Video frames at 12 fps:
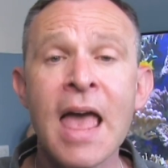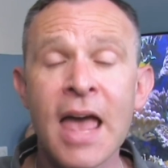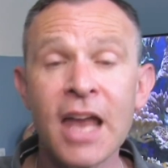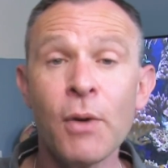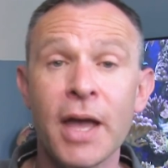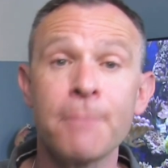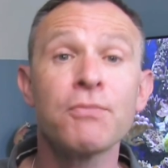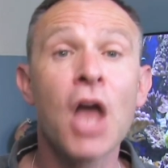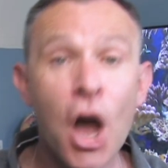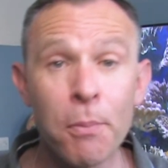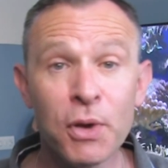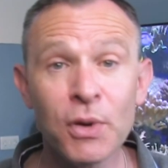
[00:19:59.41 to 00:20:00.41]
Anyway,
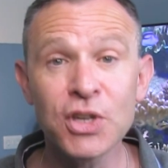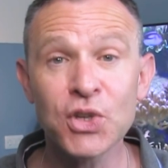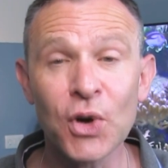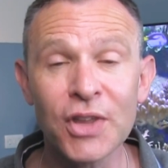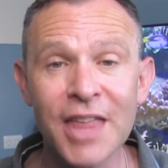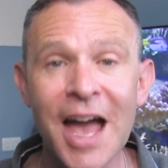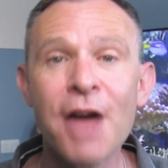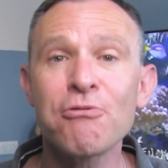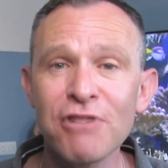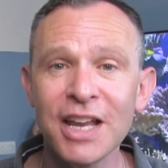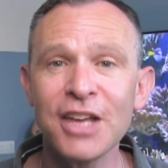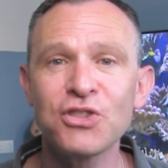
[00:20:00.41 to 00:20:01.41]
hope you enjoyed that.
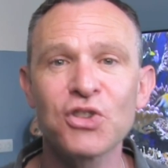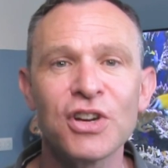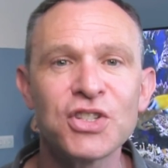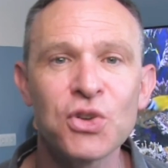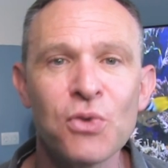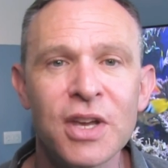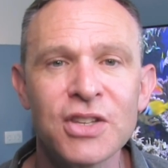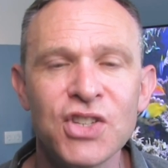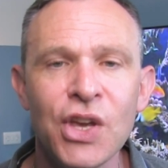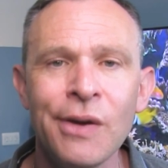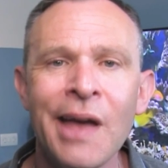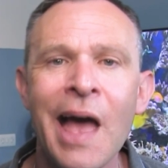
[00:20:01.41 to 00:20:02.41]
Really enjoyed talking
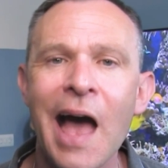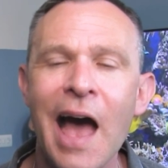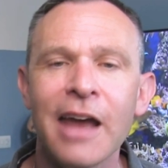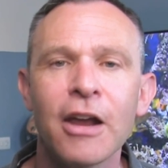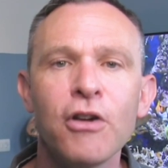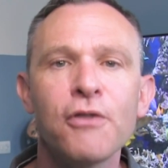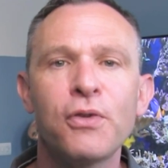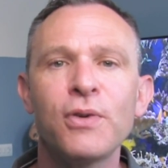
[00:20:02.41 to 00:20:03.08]
to you. And I look